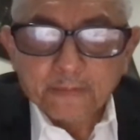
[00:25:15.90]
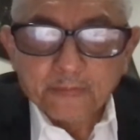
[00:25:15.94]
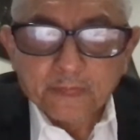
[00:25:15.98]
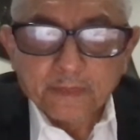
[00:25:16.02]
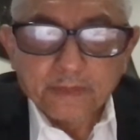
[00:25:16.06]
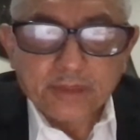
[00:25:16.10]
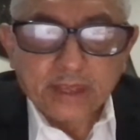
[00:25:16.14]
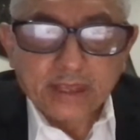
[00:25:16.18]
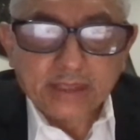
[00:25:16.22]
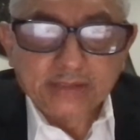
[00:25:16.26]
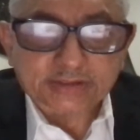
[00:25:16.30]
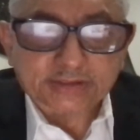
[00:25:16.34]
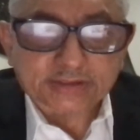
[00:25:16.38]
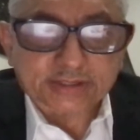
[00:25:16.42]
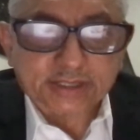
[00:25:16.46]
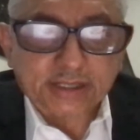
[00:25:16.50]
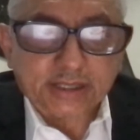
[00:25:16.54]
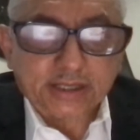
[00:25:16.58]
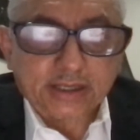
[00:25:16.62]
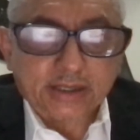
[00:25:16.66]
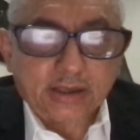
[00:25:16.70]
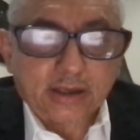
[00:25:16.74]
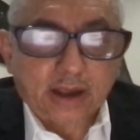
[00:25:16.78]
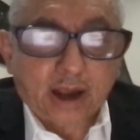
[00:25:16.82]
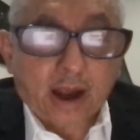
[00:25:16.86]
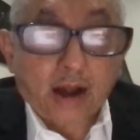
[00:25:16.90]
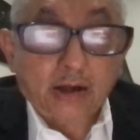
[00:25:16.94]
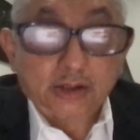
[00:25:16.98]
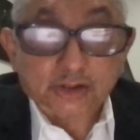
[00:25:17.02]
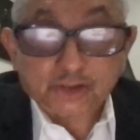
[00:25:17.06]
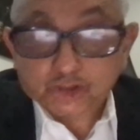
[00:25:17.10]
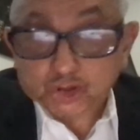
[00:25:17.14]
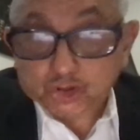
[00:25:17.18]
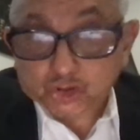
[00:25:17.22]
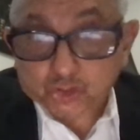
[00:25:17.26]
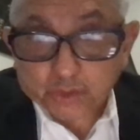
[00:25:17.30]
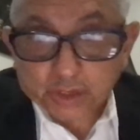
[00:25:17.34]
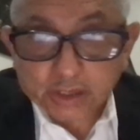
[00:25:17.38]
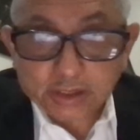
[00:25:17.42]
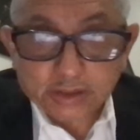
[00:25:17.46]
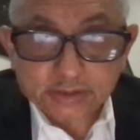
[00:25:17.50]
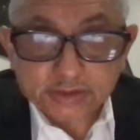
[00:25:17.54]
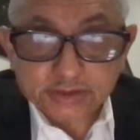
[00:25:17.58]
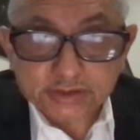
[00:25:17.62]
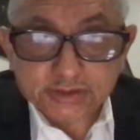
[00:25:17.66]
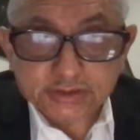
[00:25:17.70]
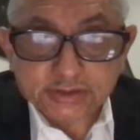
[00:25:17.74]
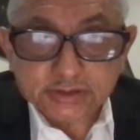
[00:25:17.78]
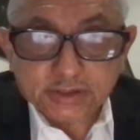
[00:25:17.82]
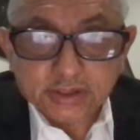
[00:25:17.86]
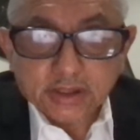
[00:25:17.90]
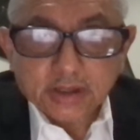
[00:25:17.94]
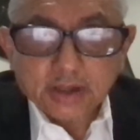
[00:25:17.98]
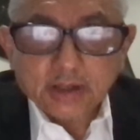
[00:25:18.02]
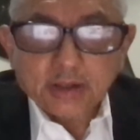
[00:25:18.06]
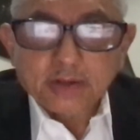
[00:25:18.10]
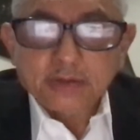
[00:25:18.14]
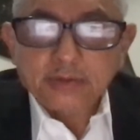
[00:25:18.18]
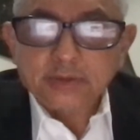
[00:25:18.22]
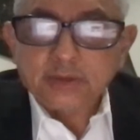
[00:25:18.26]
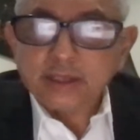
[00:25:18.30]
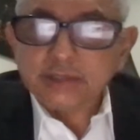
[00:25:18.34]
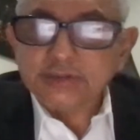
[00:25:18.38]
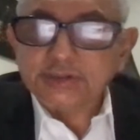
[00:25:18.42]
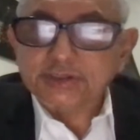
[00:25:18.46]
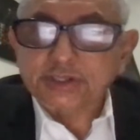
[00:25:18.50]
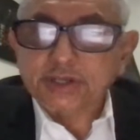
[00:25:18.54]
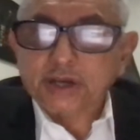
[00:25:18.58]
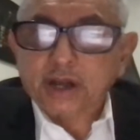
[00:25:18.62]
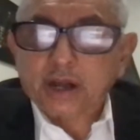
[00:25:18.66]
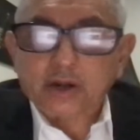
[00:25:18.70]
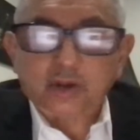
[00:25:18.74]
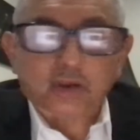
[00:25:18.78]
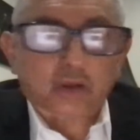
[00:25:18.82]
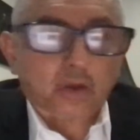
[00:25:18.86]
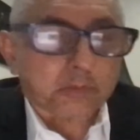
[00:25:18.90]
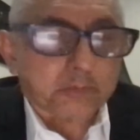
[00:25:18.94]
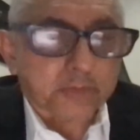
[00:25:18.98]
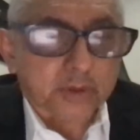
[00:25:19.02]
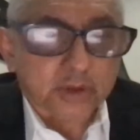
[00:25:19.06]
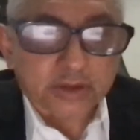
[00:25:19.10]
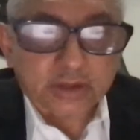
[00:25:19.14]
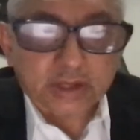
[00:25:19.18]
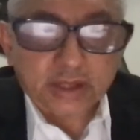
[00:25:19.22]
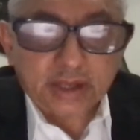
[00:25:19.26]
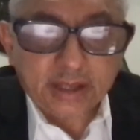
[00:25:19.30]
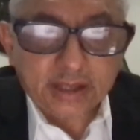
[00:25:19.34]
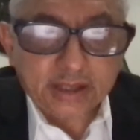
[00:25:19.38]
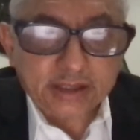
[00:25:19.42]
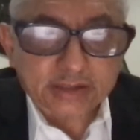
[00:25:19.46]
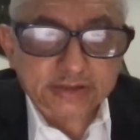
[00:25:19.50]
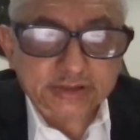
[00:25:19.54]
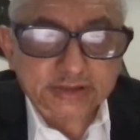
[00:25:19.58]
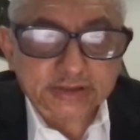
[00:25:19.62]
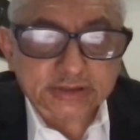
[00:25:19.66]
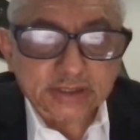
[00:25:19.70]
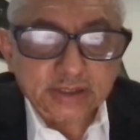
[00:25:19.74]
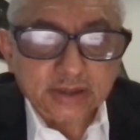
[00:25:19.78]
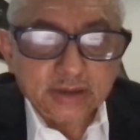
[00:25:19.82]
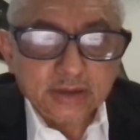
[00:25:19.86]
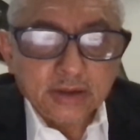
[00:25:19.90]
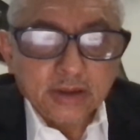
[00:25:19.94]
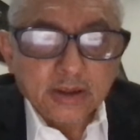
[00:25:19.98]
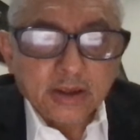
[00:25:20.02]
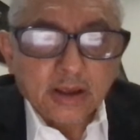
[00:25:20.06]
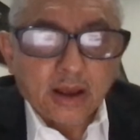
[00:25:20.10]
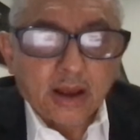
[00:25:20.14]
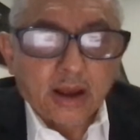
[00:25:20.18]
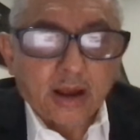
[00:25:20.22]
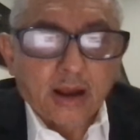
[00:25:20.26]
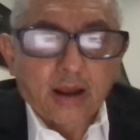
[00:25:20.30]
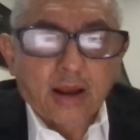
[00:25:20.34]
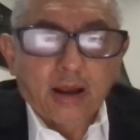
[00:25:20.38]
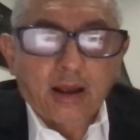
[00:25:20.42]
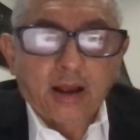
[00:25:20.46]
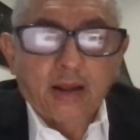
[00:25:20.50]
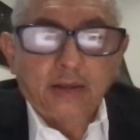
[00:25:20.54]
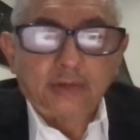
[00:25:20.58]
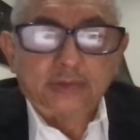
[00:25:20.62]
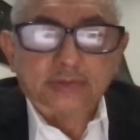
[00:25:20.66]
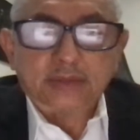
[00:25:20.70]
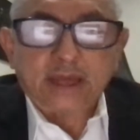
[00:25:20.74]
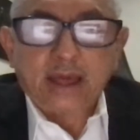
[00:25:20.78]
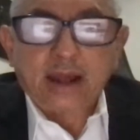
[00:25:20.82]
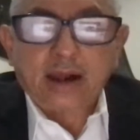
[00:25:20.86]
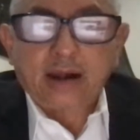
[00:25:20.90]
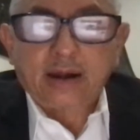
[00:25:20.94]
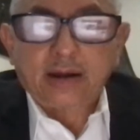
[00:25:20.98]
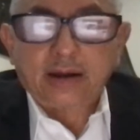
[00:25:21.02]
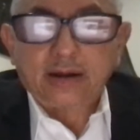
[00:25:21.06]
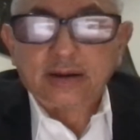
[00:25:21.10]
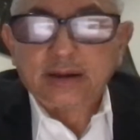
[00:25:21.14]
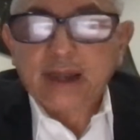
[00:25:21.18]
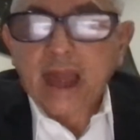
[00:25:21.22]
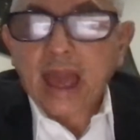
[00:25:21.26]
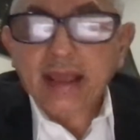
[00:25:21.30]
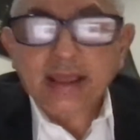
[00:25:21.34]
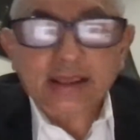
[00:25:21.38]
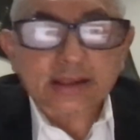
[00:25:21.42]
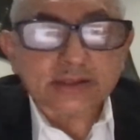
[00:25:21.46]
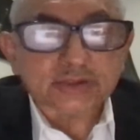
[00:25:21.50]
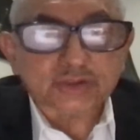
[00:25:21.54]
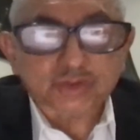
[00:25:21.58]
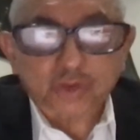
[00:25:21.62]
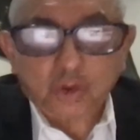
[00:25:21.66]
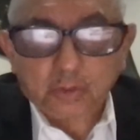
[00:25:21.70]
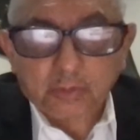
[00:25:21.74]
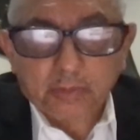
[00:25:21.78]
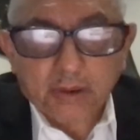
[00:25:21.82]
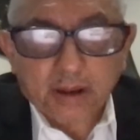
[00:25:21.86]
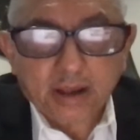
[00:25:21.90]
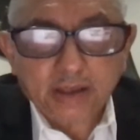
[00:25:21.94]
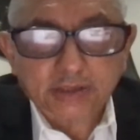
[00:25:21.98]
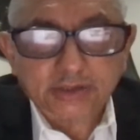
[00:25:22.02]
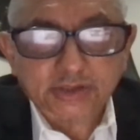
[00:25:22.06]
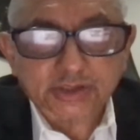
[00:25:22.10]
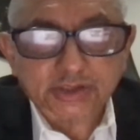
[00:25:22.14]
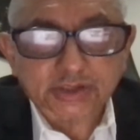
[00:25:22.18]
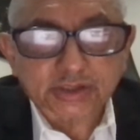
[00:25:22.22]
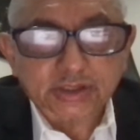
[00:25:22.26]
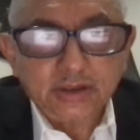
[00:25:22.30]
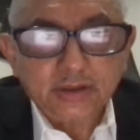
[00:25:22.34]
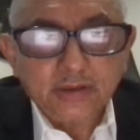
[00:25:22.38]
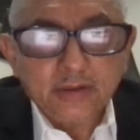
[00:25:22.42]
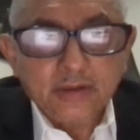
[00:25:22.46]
They see our streets. They see our communities that are lacking so much.